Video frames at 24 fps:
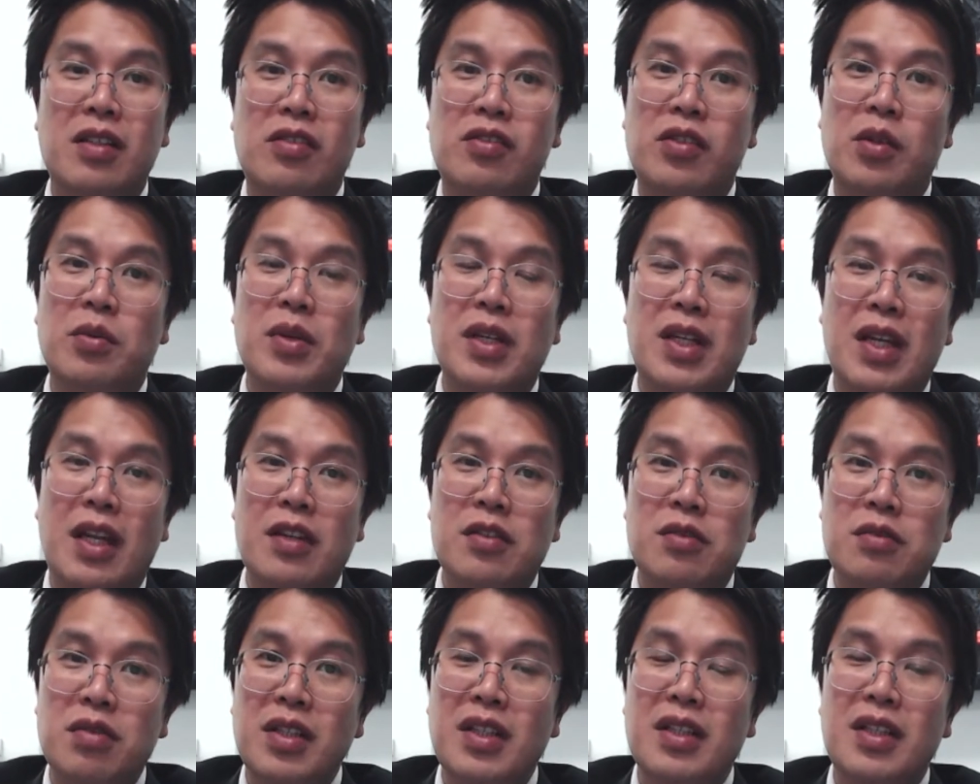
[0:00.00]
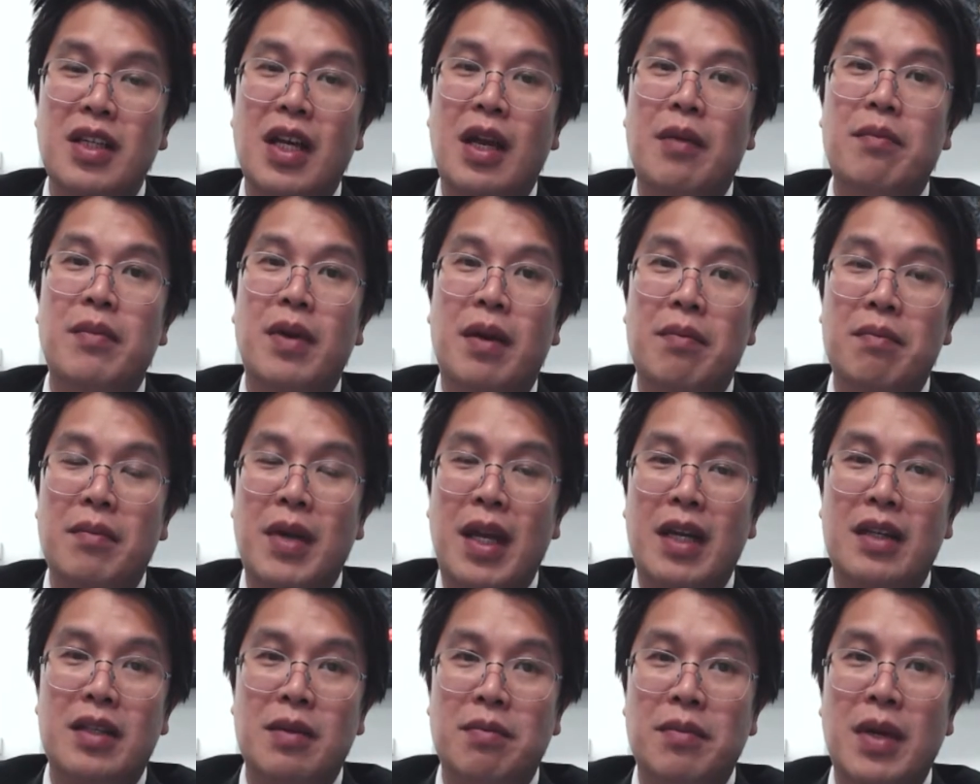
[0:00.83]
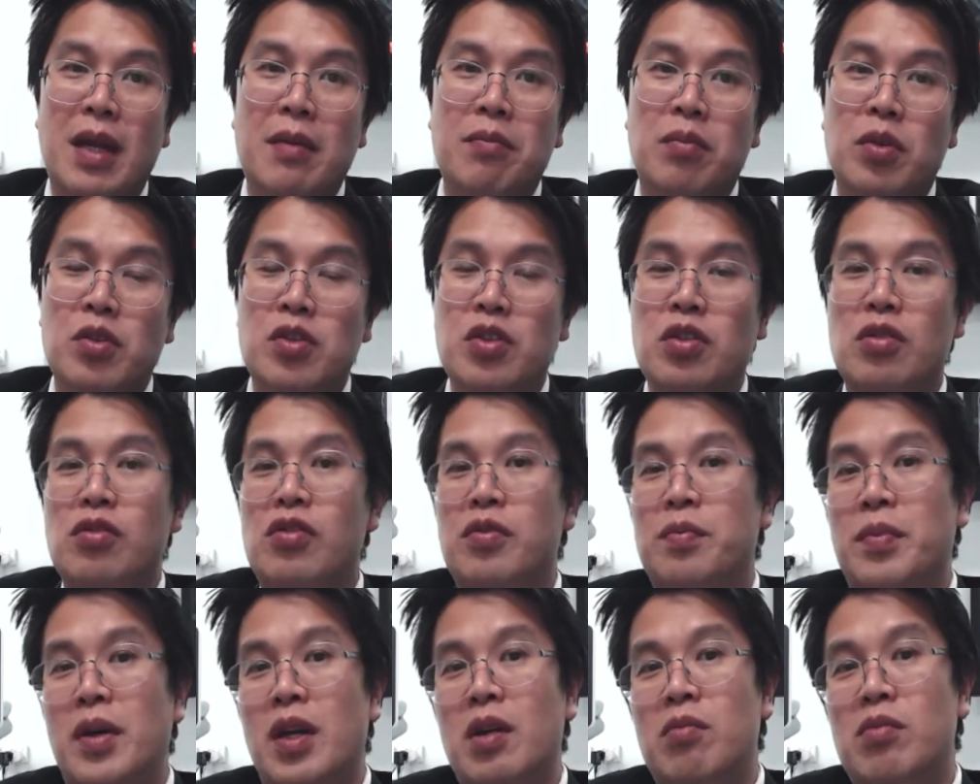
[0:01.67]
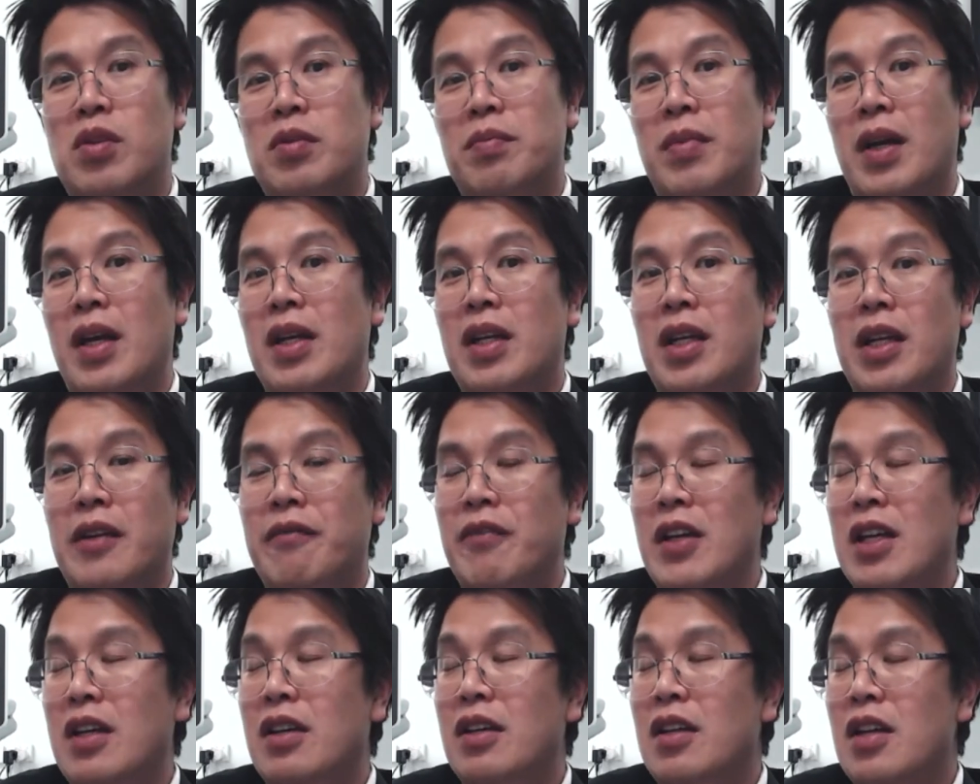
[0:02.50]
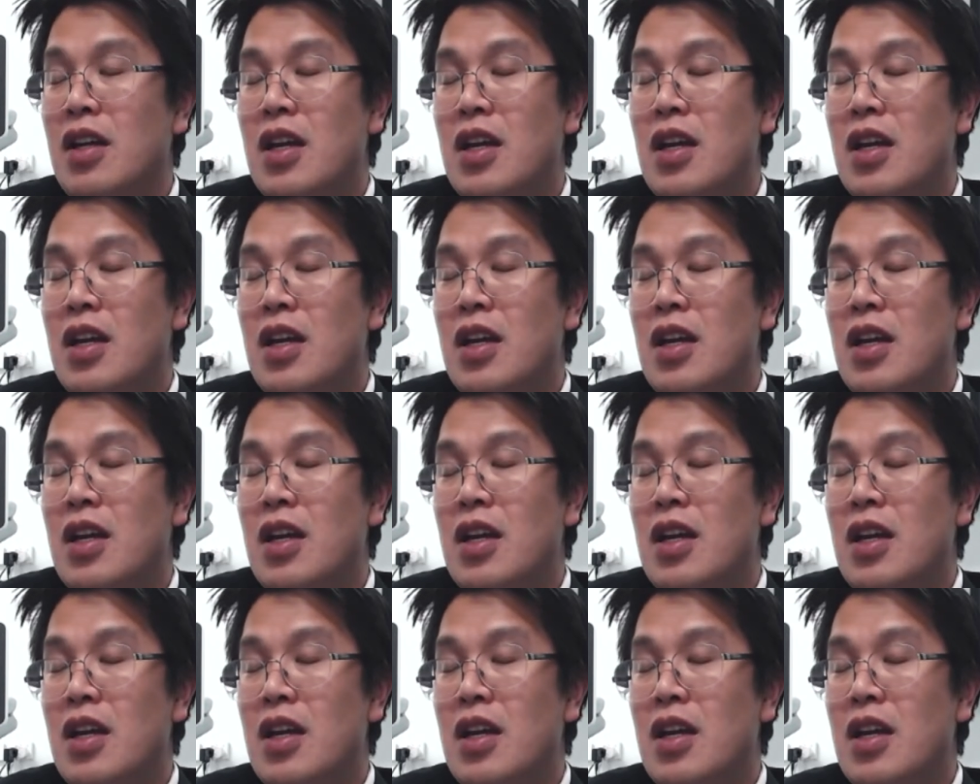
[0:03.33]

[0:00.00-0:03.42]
so we can treat them and make the man produce sperms by giving